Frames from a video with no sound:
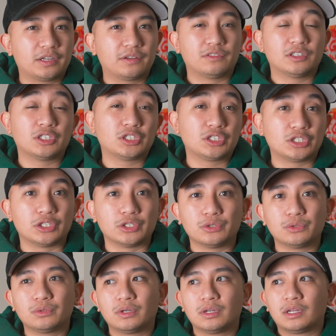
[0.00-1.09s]
of a
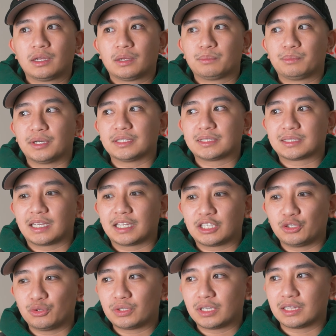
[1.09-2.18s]
shoe, but it's like
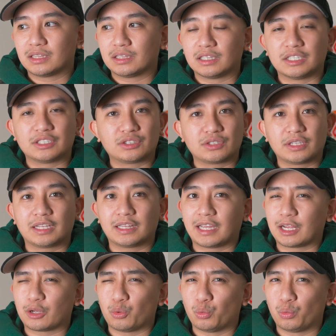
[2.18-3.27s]
you can literally
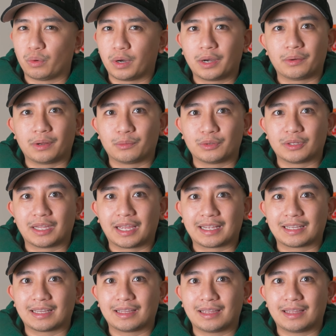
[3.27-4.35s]
like wear it with like
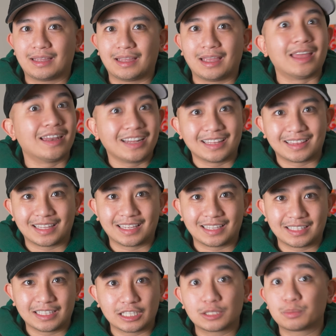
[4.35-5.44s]
anything,
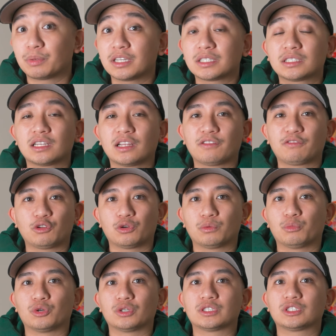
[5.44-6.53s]
especially if you're
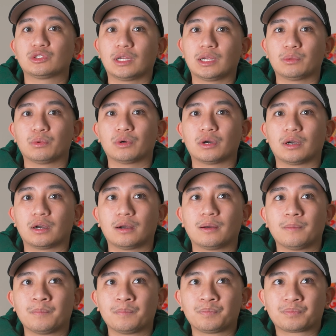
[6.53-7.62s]
more streetwear
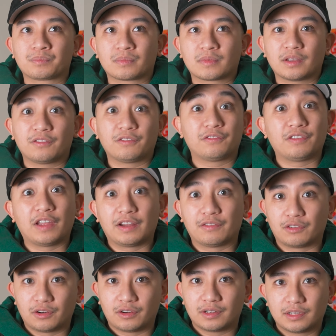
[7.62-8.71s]

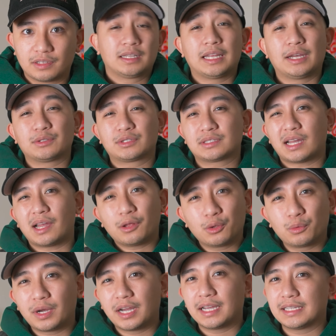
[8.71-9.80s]
favored. Now
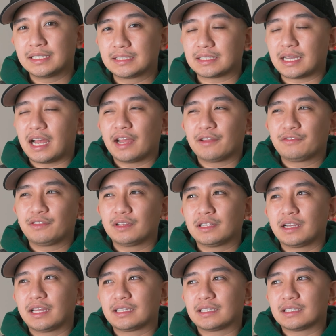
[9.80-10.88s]
style-wise, I feel
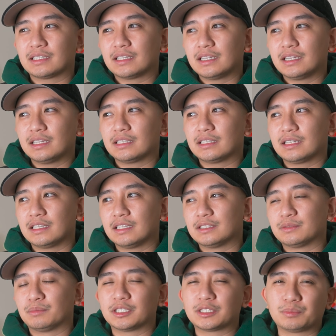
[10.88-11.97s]
like it is
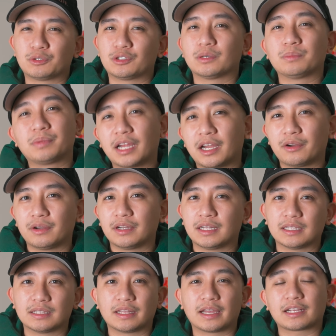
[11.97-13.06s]
much more apparent
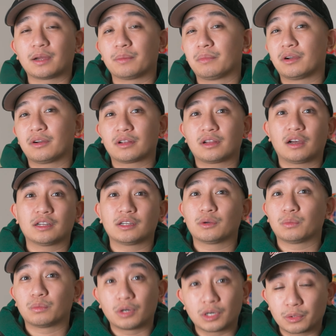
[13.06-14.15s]
in like Americana
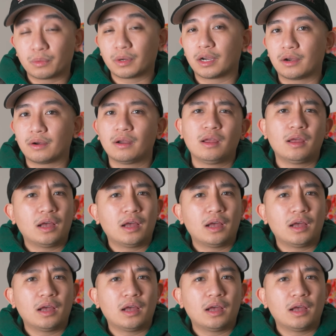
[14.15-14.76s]
workwear.